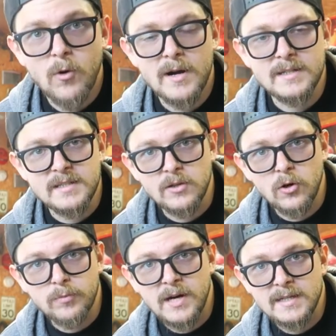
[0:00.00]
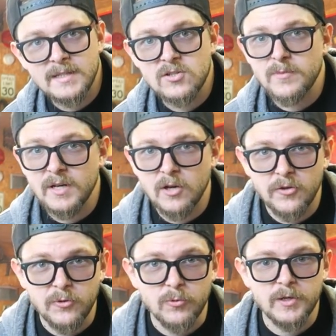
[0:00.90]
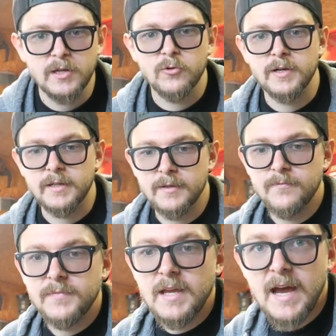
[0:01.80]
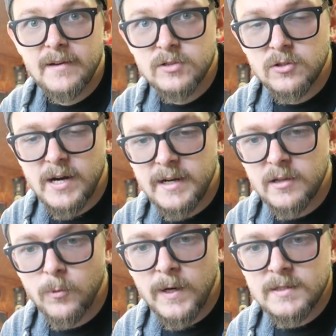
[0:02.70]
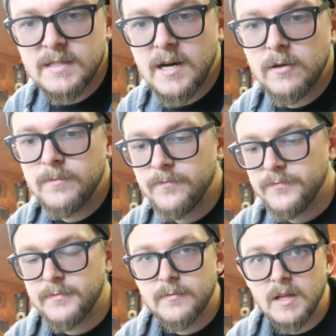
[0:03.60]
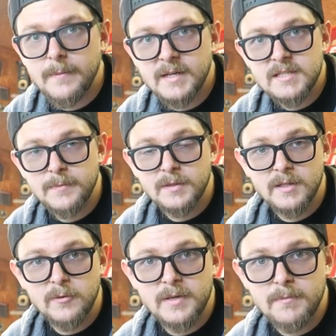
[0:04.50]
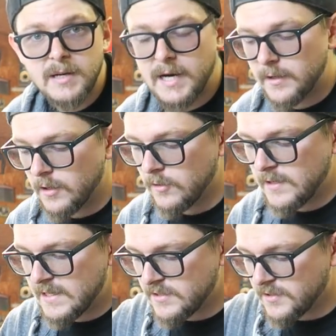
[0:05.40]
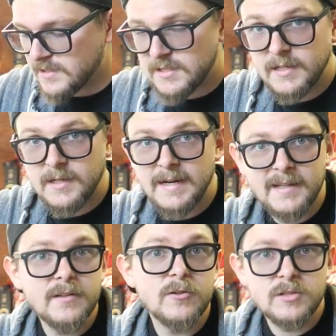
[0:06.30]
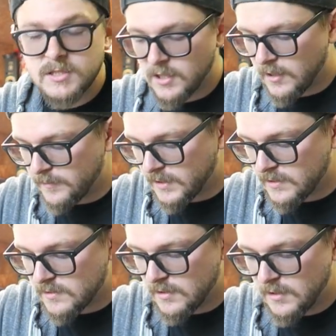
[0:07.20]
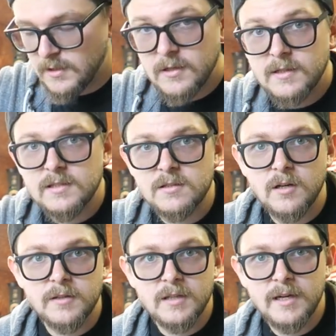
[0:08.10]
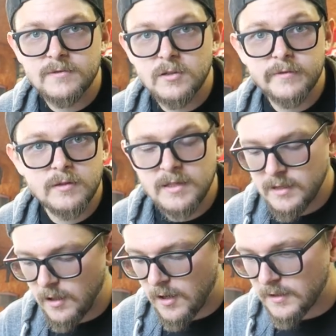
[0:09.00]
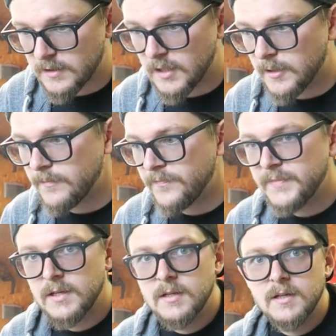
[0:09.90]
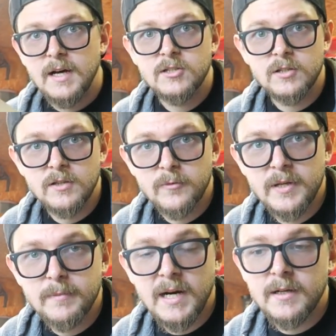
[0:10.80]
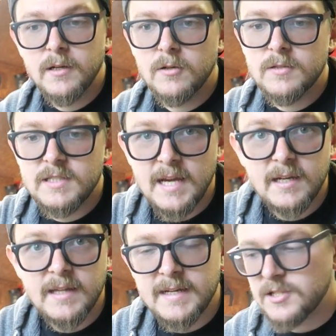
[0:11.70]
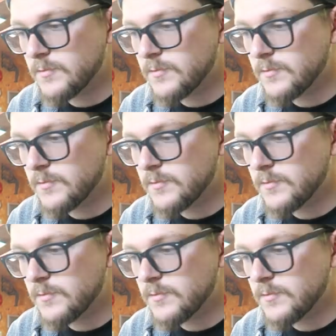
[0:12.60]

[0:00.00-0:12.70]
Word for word: are, that wanted to see the whole process, so I'm gonna go through it really quickly. After grinding the welds down, I mixed up a little bit of Bondo. As you can see, I didn't use a ton because this is all the leftover that hardened up. I took a little bit of Bondo, sanded that